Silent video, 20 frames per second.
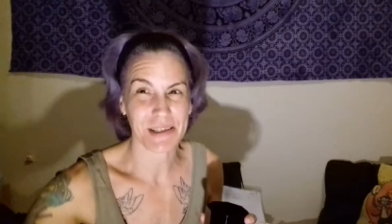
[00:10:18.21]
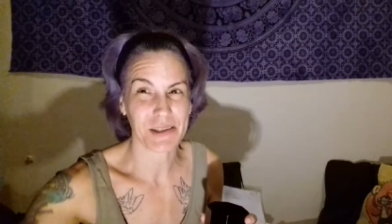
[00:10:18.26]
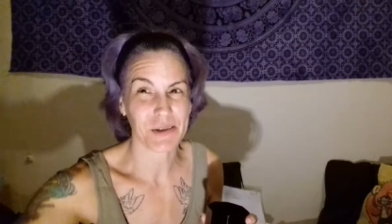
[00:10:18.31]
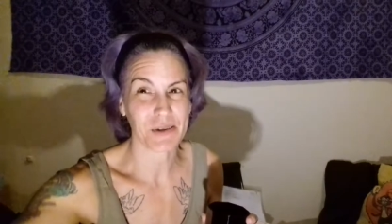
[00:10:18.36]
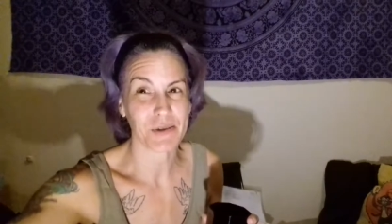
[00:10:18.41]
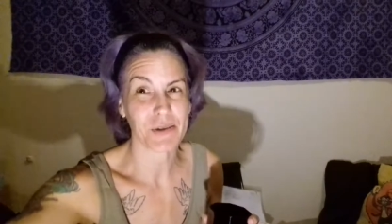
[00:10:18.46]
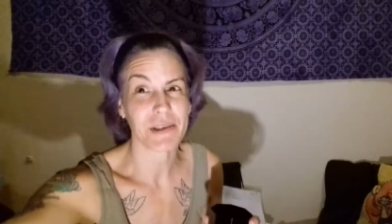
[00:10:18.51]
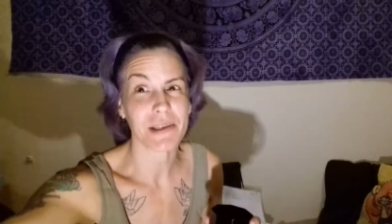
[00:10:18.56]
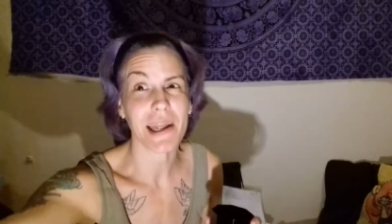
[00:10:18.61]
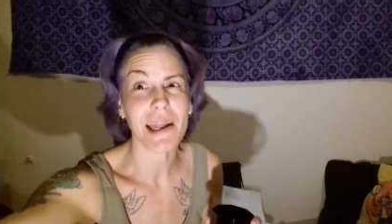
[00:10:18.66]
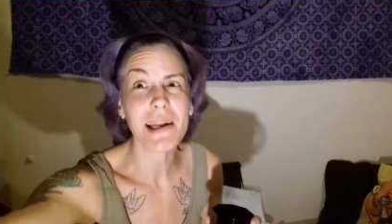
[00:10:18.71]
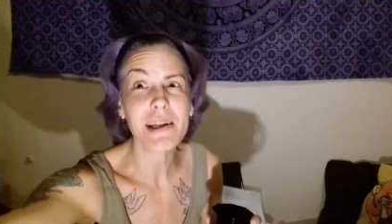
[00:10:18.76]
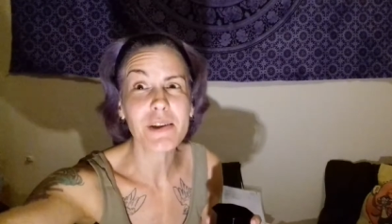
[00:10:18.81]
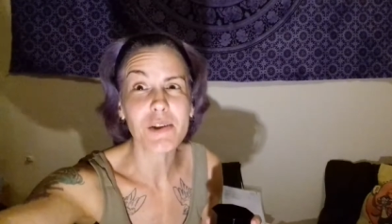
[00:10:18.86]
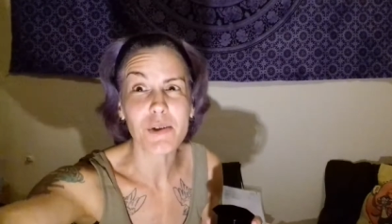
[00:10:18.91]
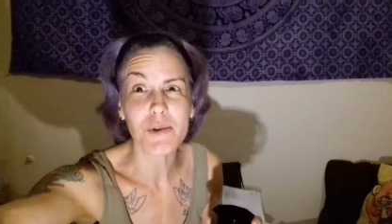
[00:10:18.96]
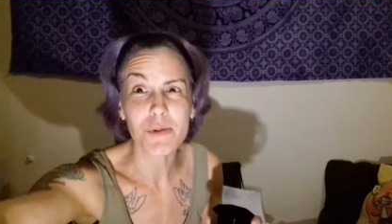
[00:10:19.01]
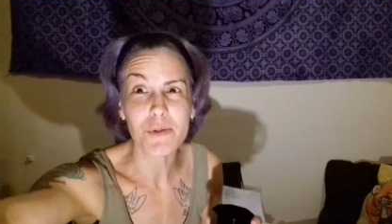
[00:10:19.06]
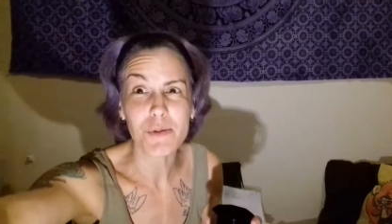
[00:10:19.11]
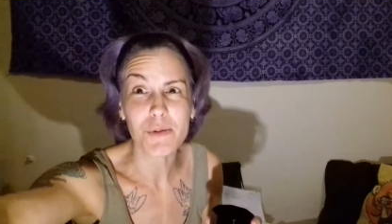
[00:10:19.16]
So stay
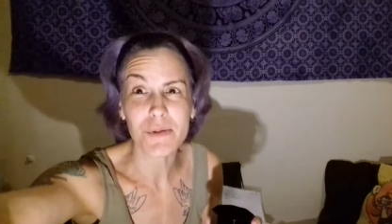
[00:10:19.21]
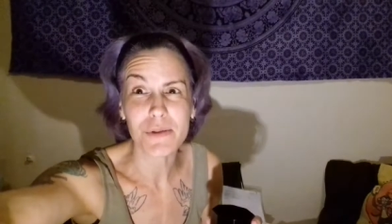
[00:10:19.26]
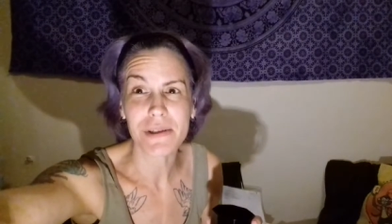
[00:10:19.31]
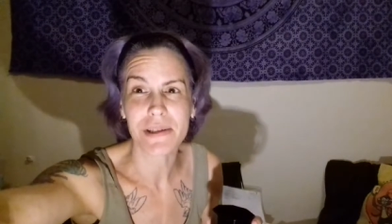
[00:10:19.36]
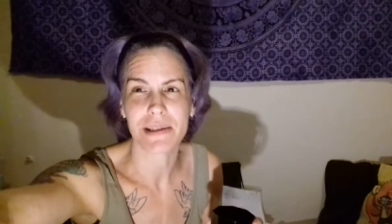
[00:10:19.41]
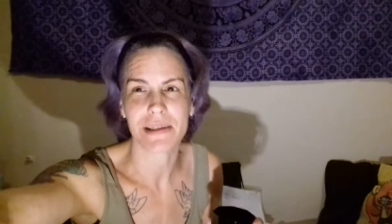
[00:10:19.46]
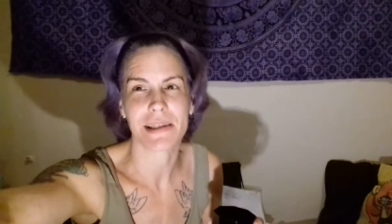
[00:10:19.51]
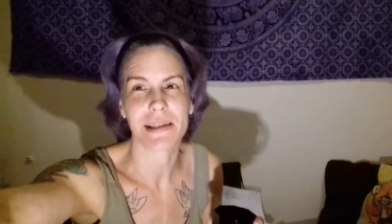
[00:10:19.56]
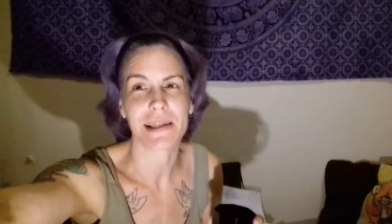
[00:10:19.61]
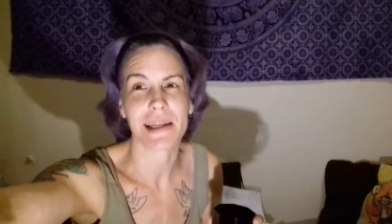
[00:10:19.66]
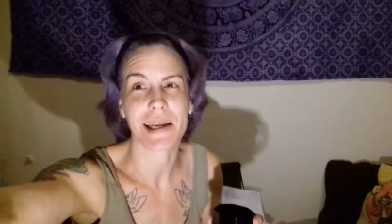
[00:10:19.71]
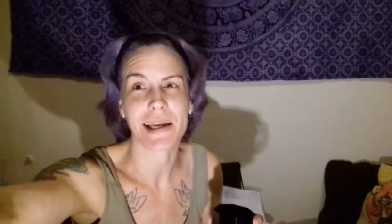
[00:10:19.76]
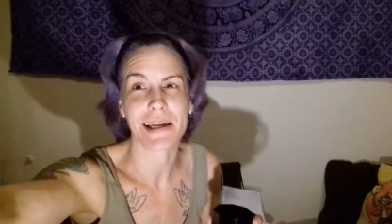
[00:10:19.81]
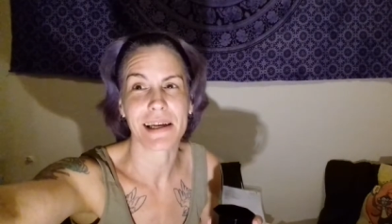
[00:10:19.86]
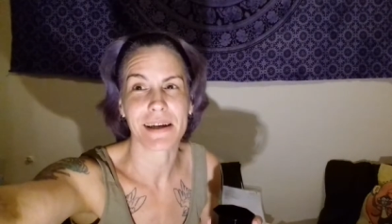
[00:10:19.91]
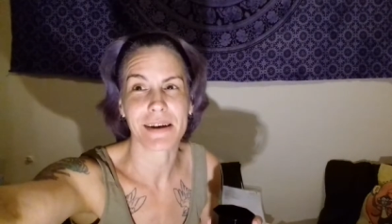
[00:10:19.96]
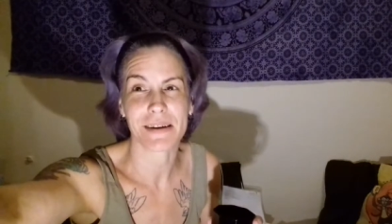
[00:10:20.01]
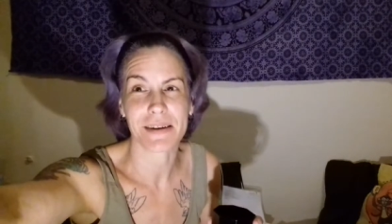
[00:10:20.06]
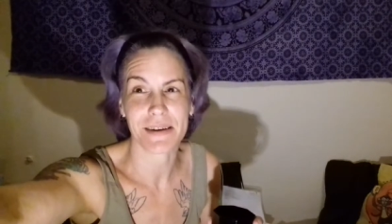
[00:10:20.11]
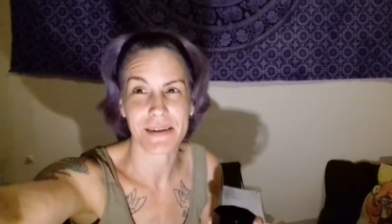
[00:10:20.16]
tuned and take
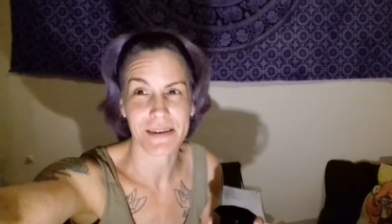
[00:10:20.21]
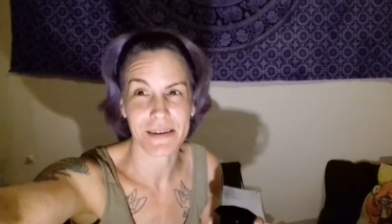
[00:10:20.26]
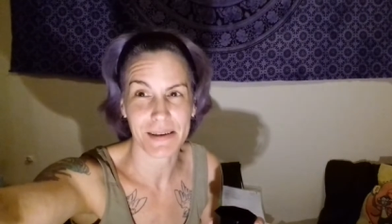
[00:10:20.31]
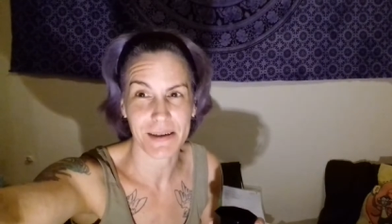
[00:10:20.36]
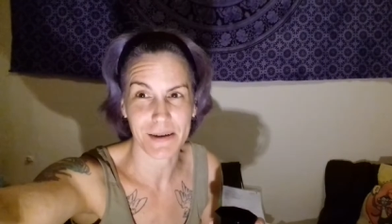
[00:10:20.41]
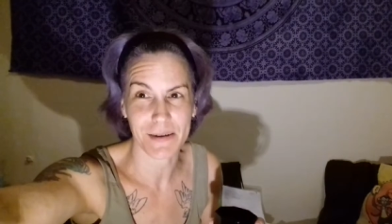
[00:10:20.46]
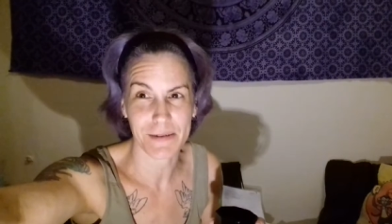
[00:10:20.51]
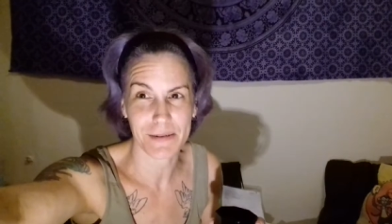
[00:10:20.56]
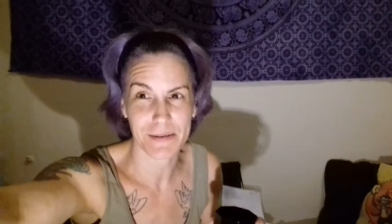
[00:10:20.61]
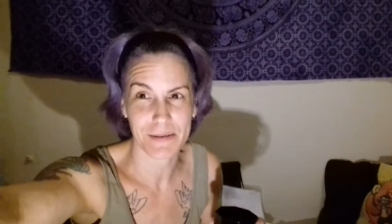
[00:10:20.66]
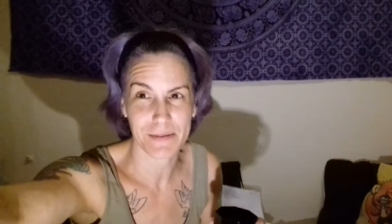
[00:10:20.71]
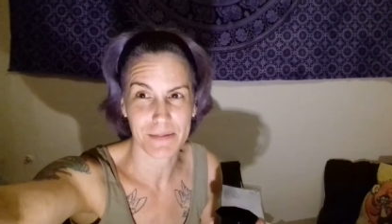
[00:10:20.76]
care of yourself.